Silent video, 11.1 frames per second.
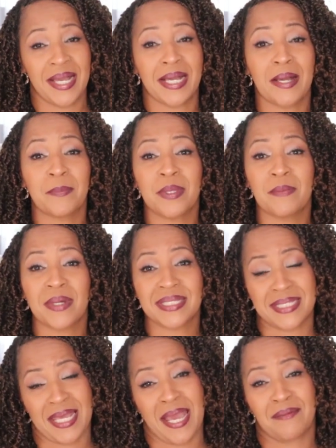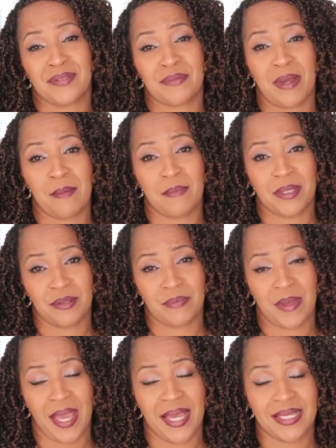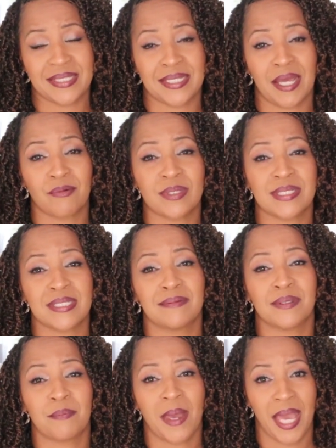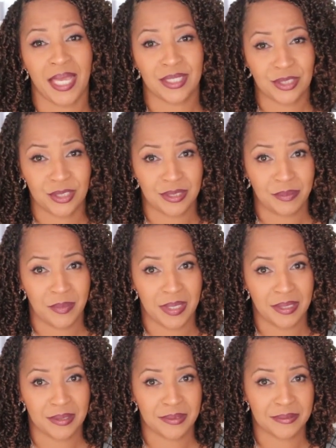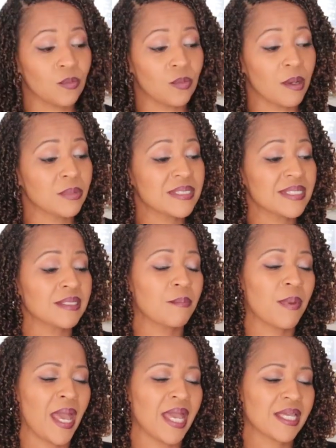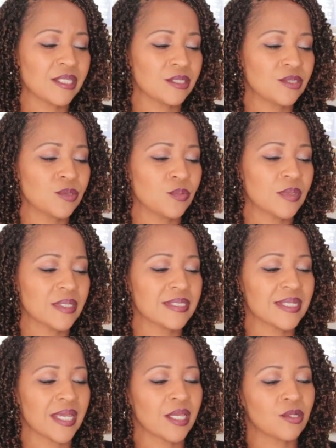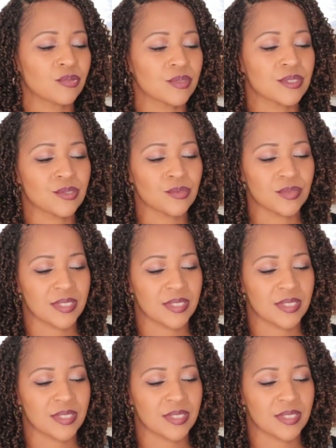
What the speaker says: a couple of months after my mother passed, I received a package in the mail. What was in the package was a crystal